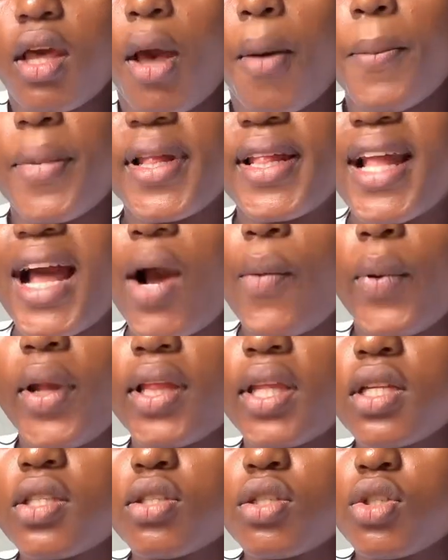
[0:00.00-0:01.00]
But now we
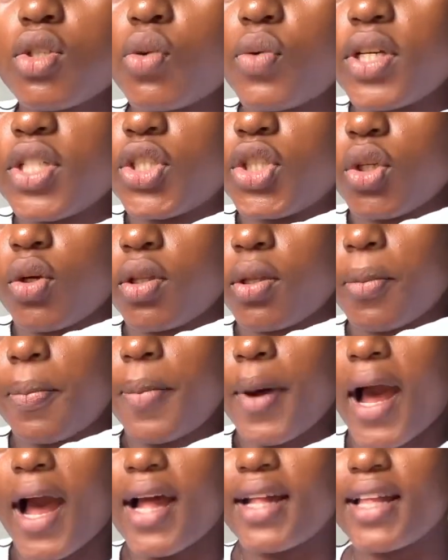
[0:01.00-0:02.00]
need to do a shoulder
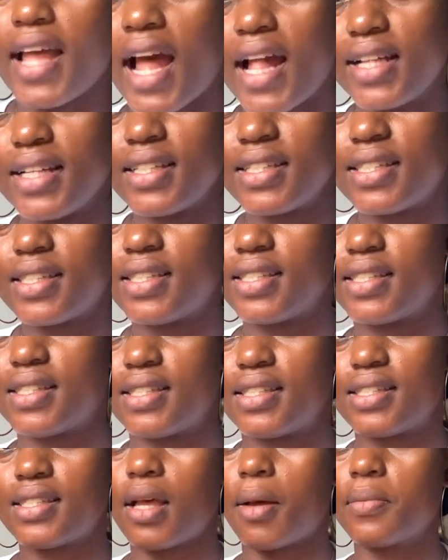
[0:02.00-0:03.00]
pad and
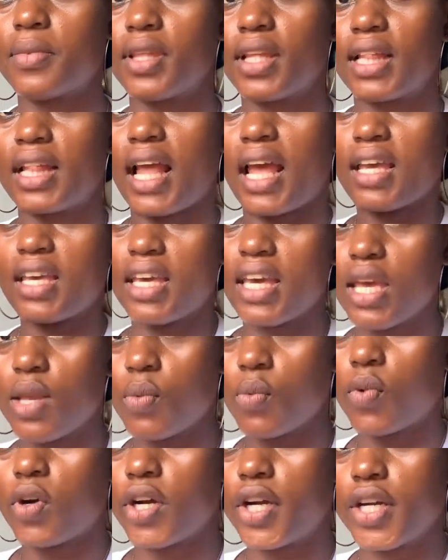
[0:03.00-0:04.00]
something like
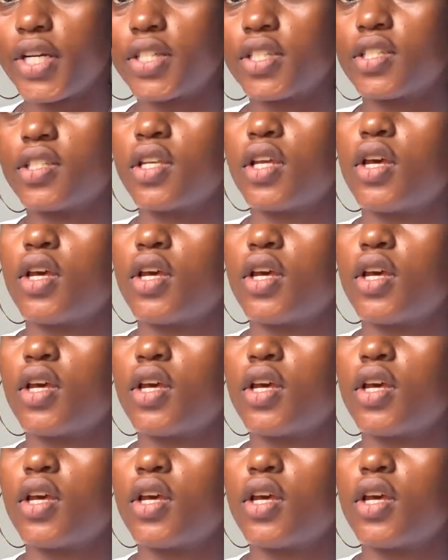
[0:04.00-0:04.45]
inwards.